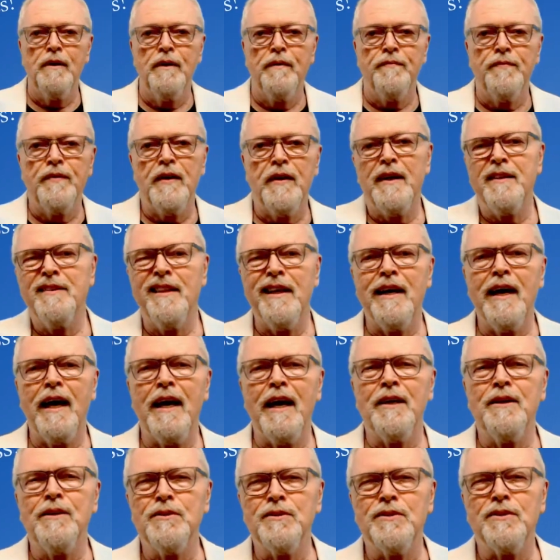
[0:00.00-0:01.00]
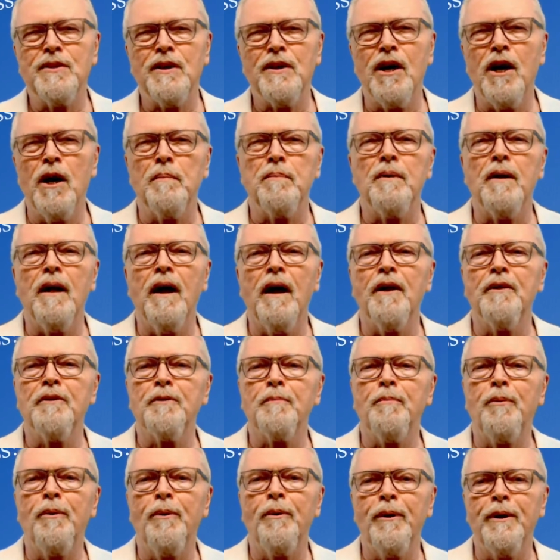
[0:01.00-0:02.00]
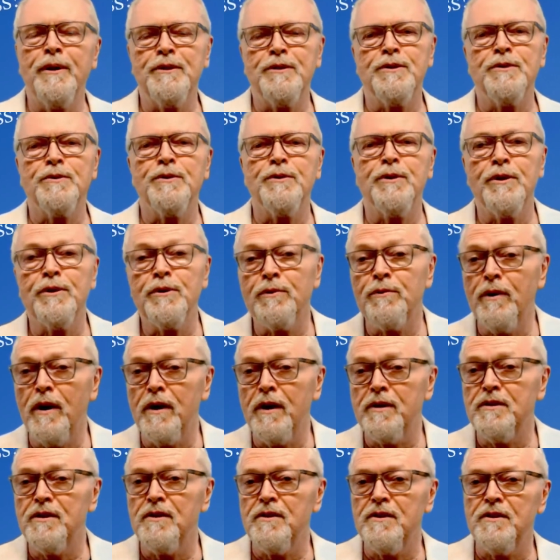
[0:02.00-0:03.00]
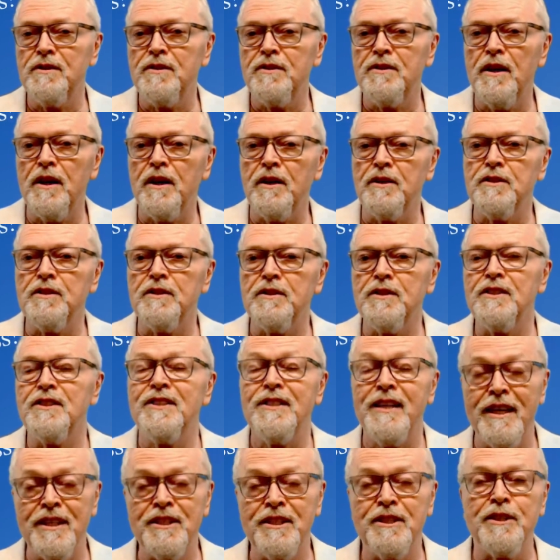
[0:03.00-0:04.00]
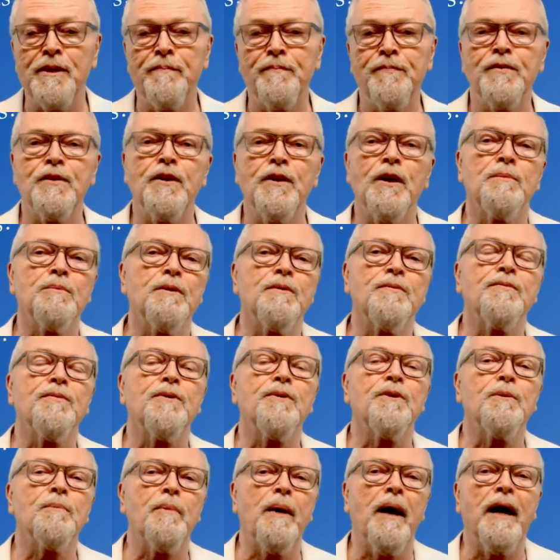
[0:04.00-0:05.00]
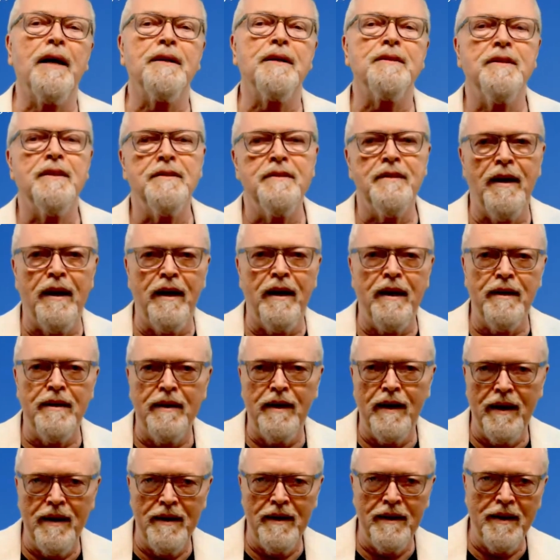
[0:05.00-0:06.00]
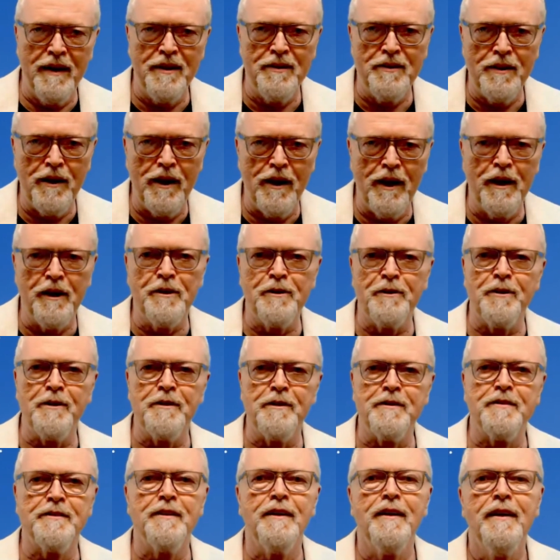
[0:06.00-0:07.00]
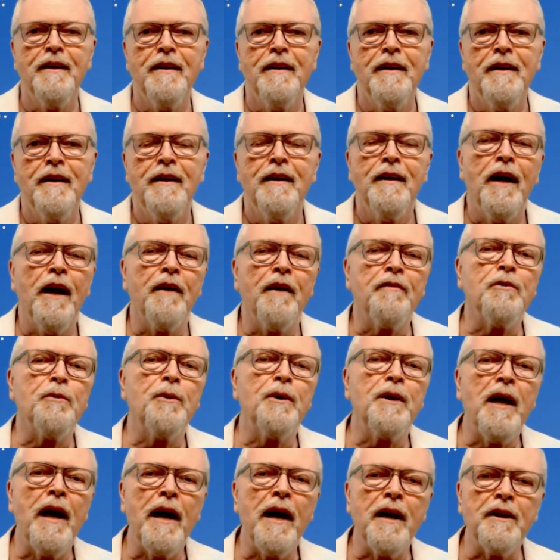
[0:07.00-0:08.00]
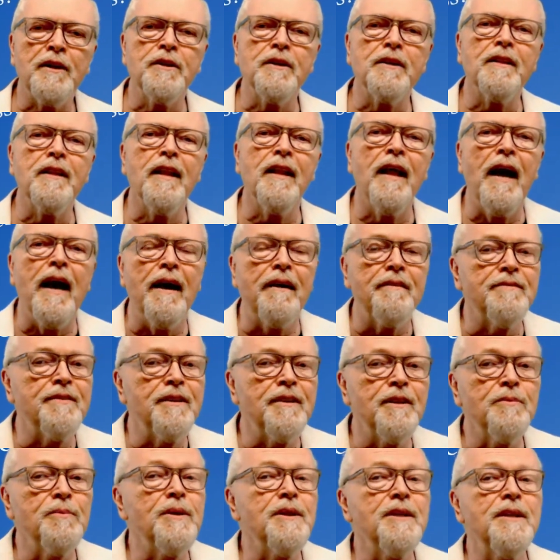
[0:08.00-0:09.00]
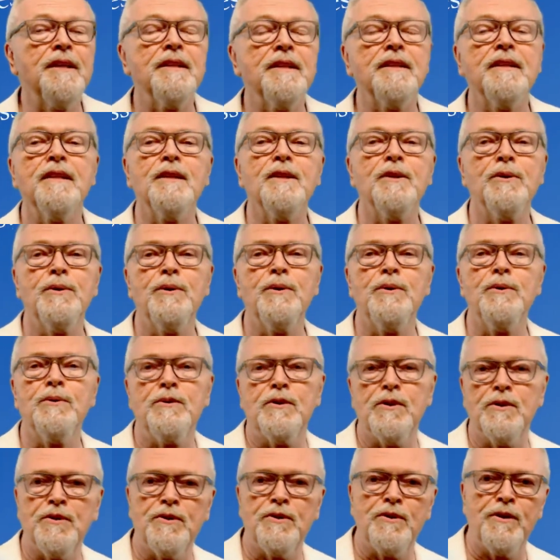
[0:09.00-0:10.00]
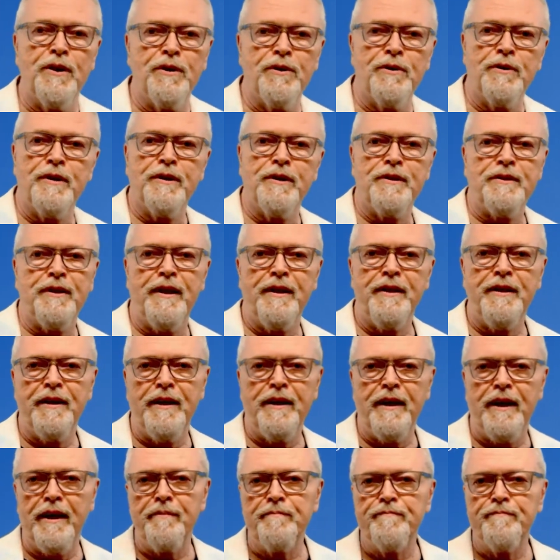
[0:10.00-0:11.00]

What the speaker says: And then I used a couple other points during the rest of the session to refer back to Dan and his ignorance. Everyone had a good laugh, and we didn't lose a single attendee.